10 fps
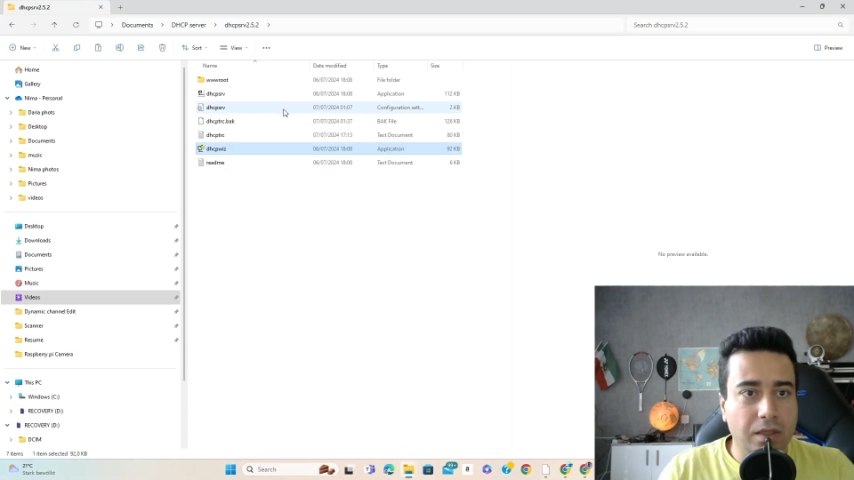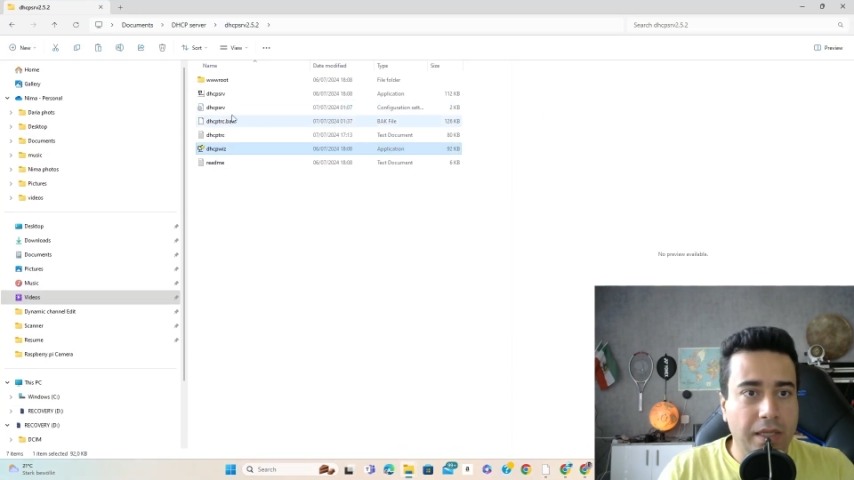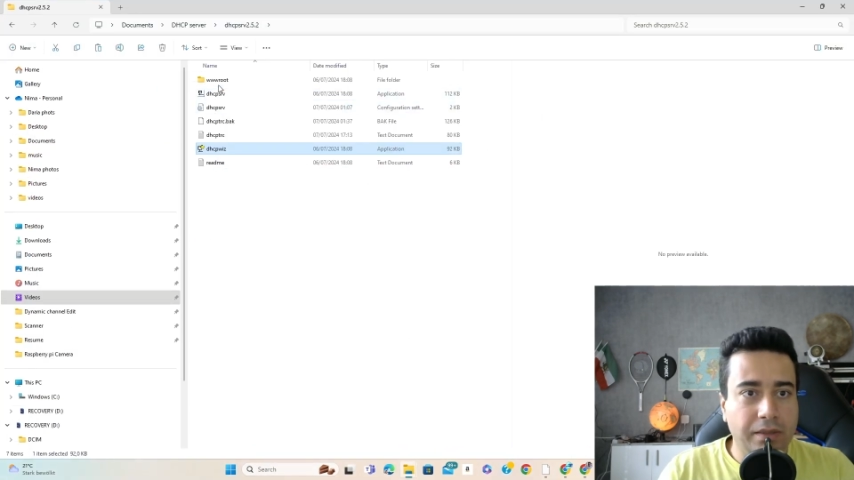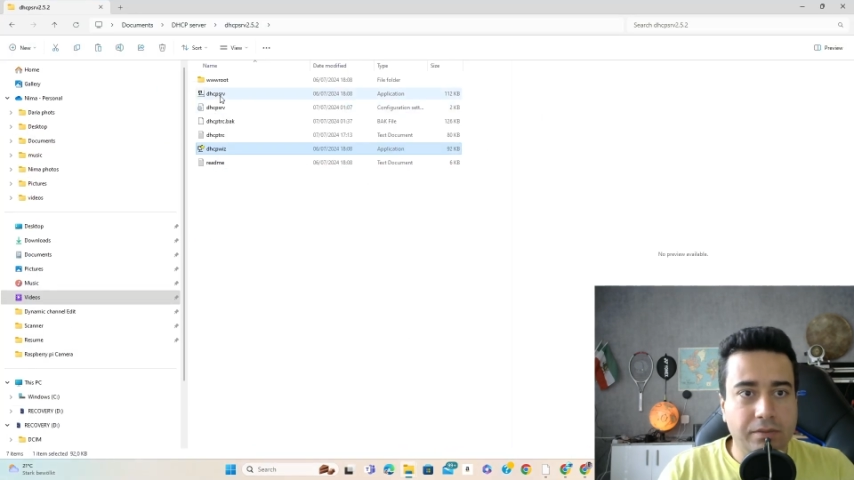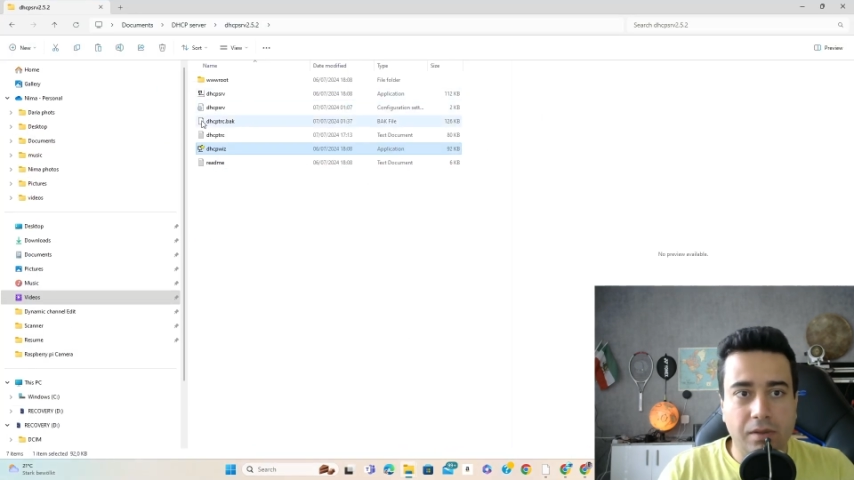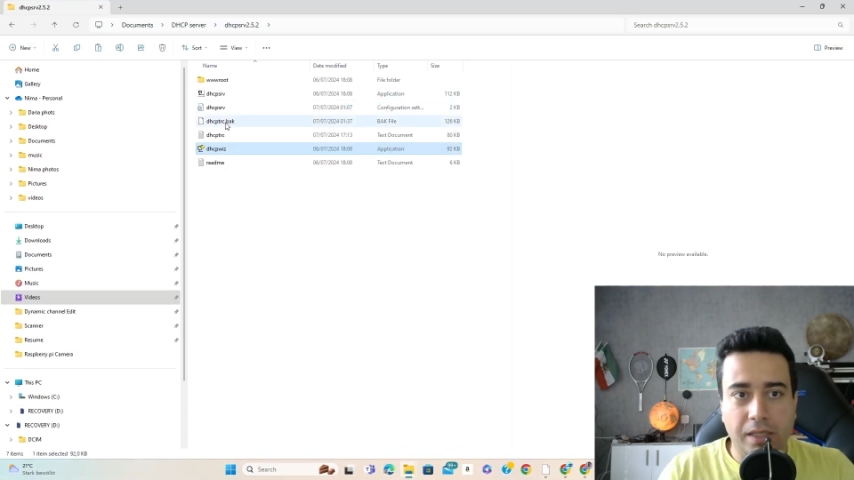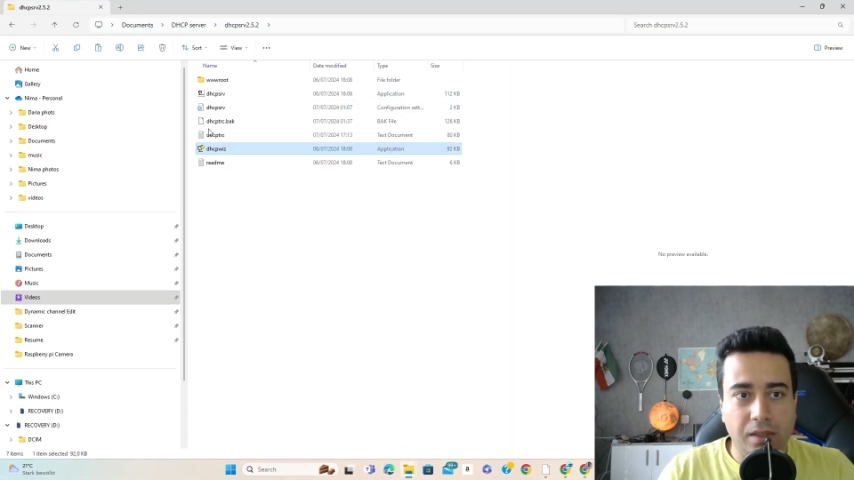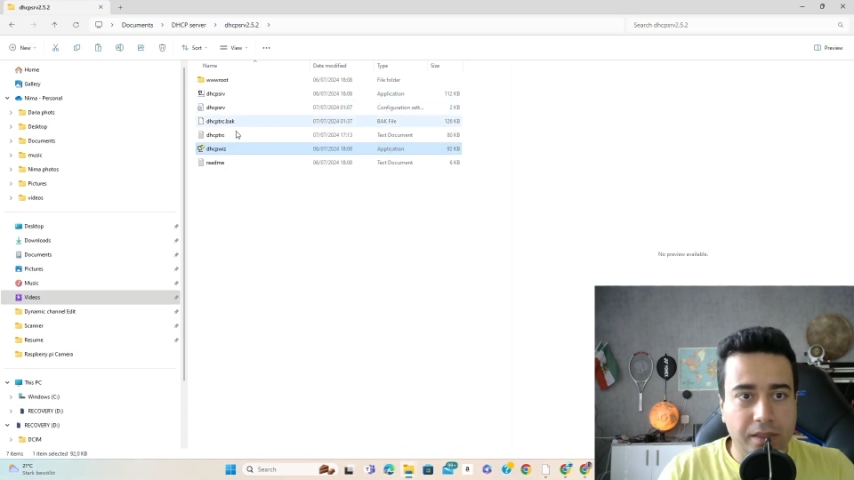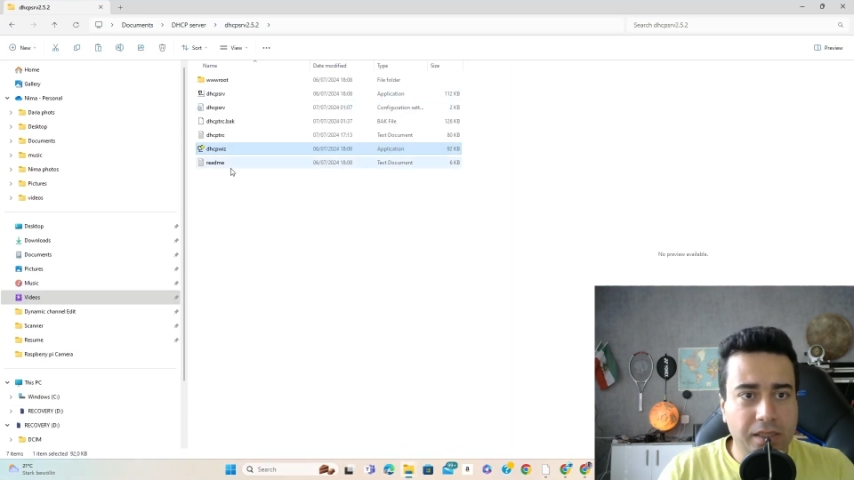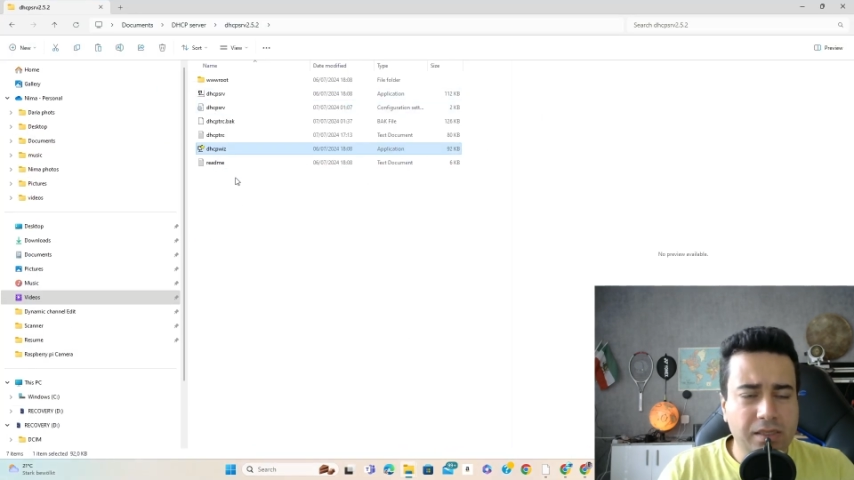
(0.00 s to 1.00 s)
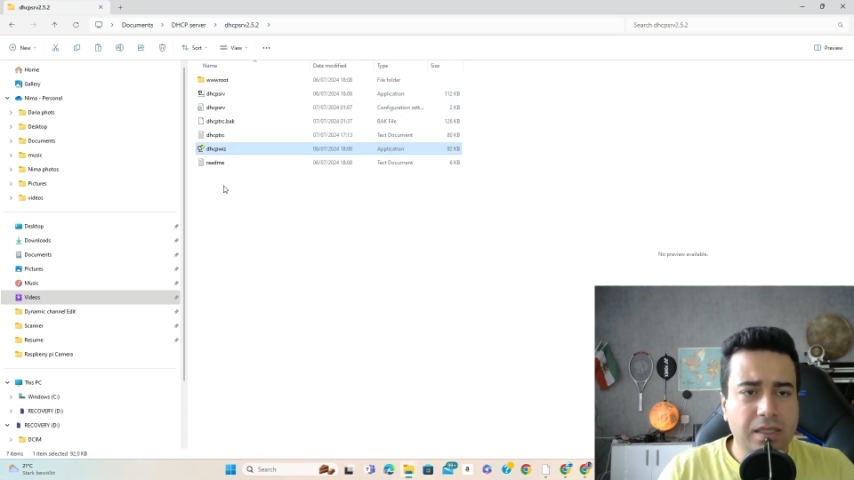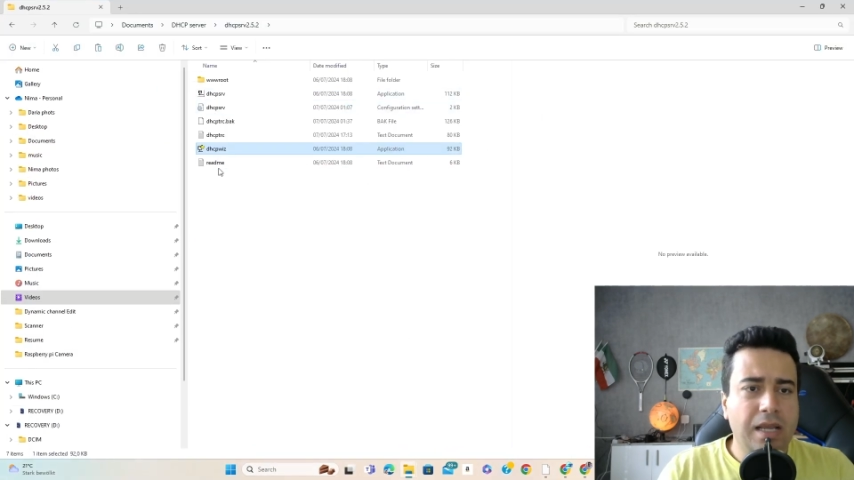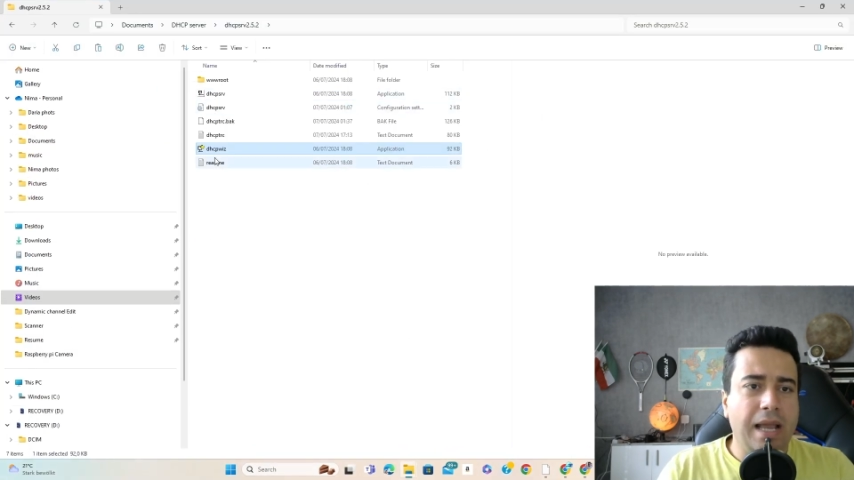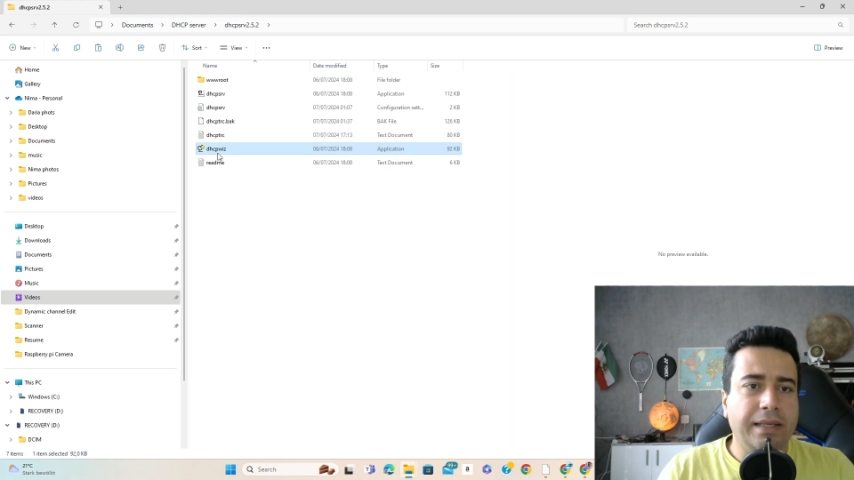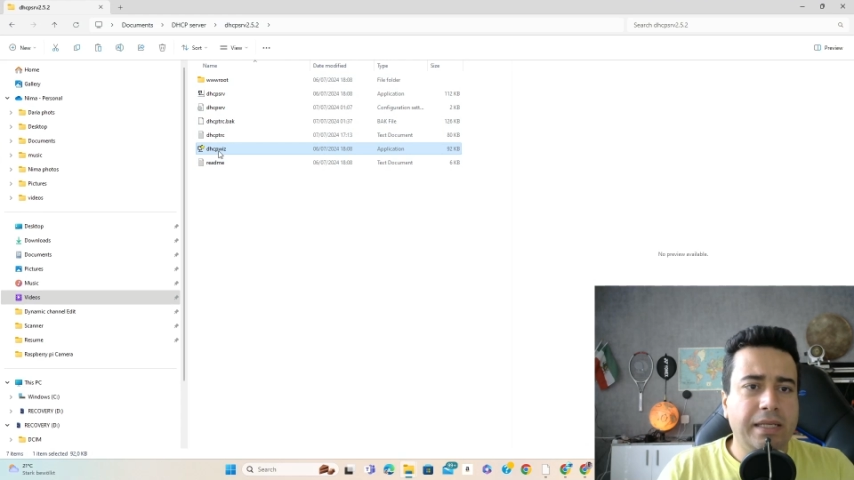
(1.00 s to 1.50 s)
and like this,
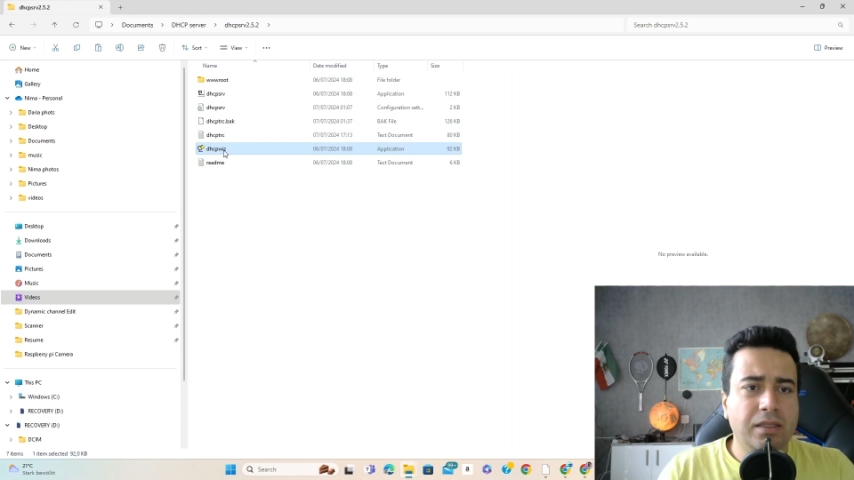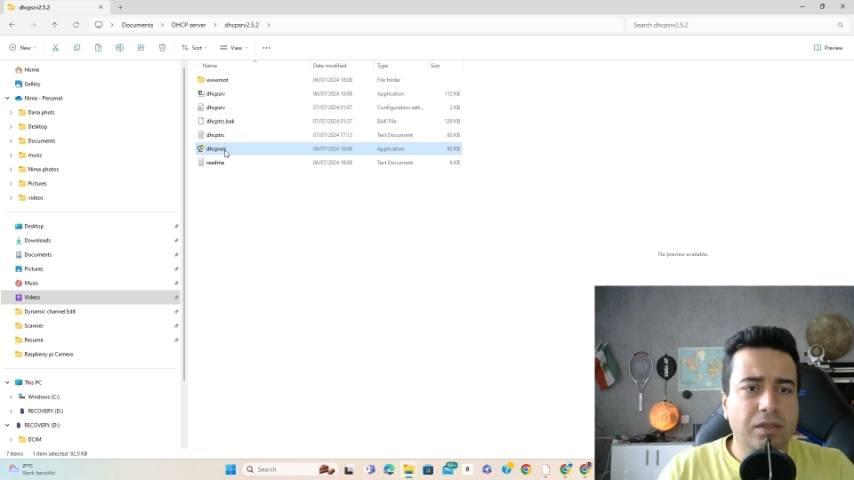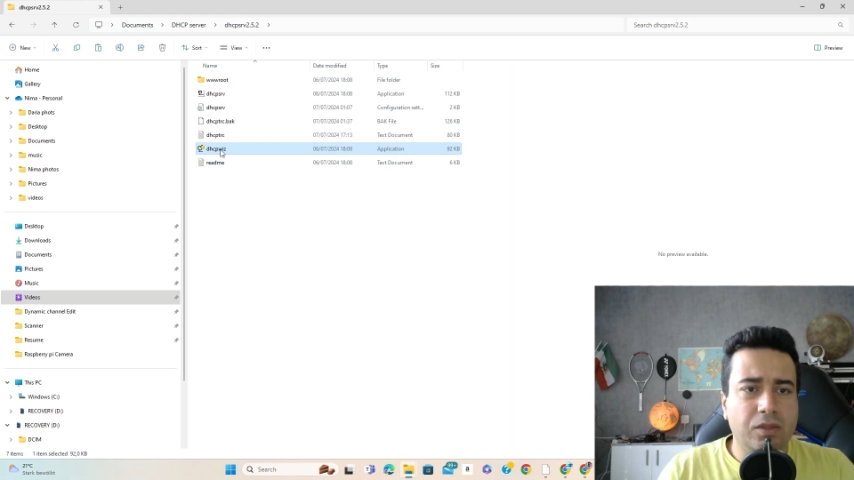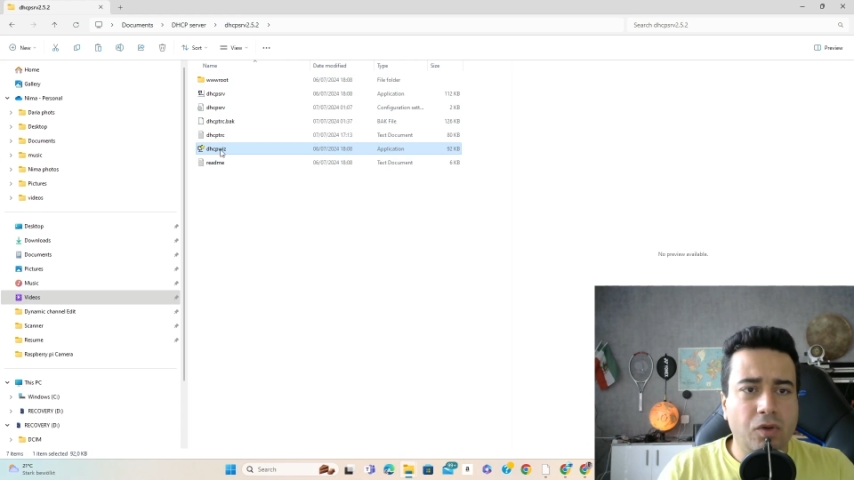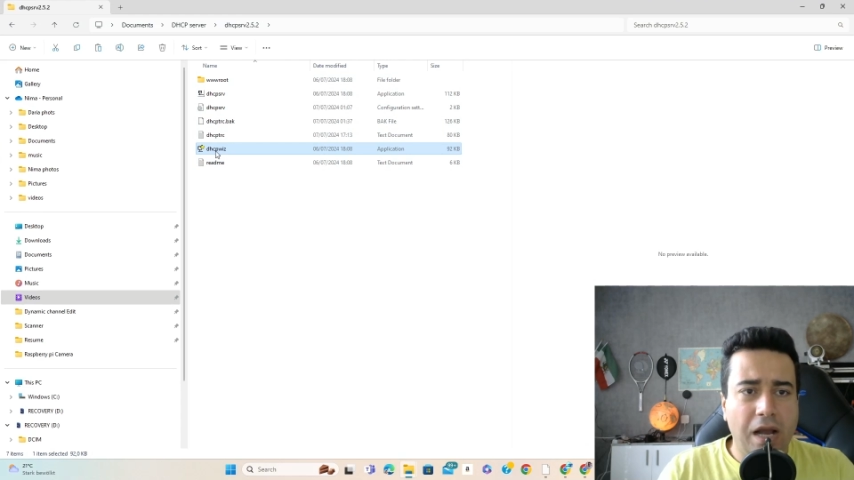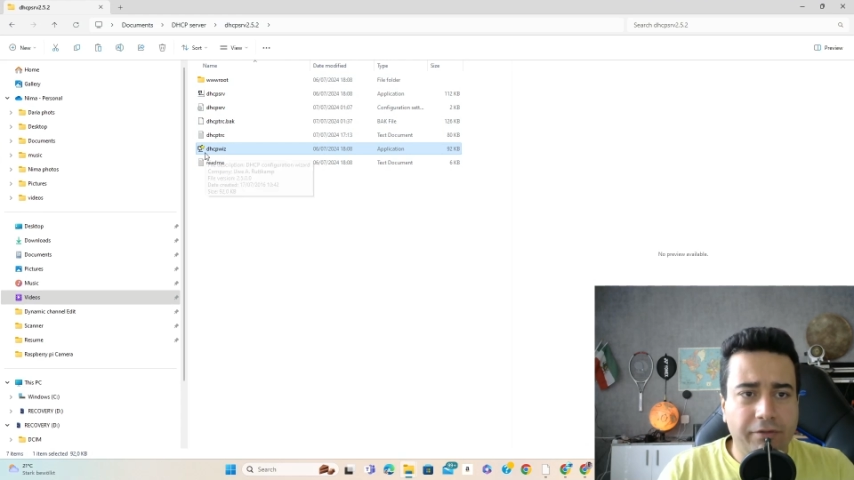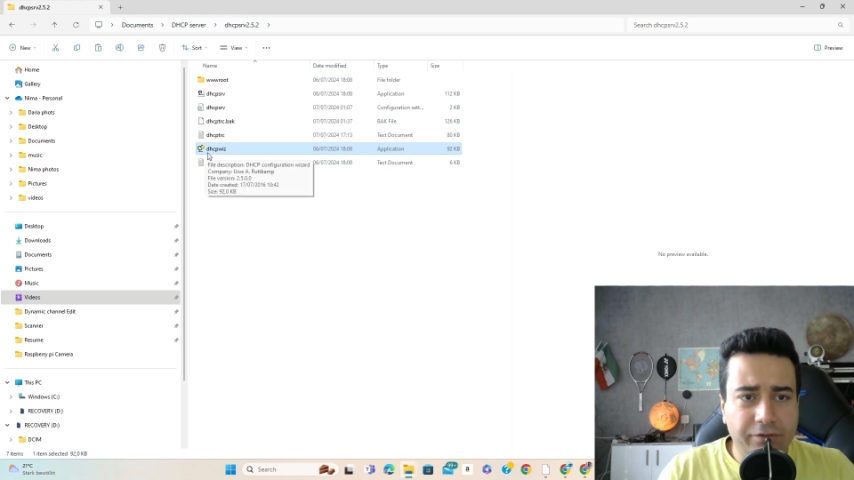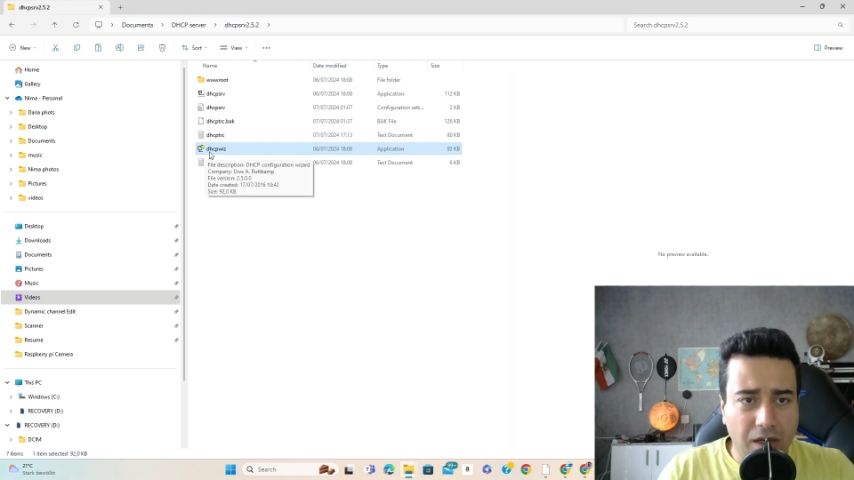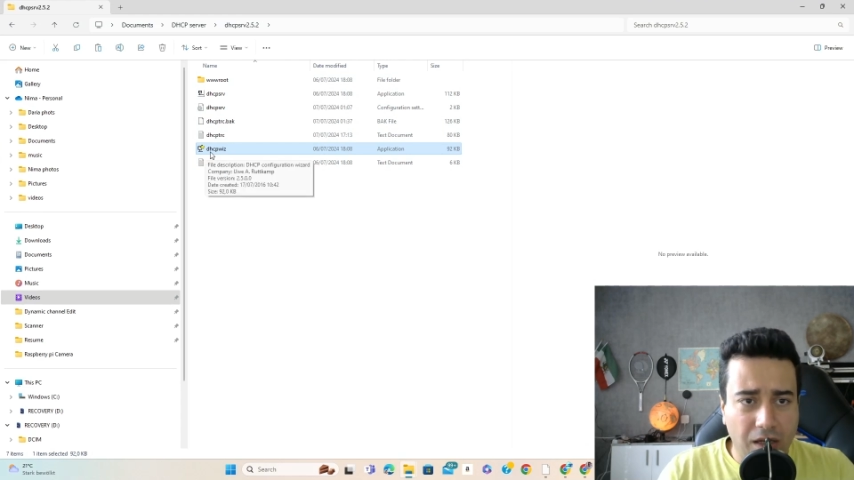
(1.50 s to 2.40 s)
and then you have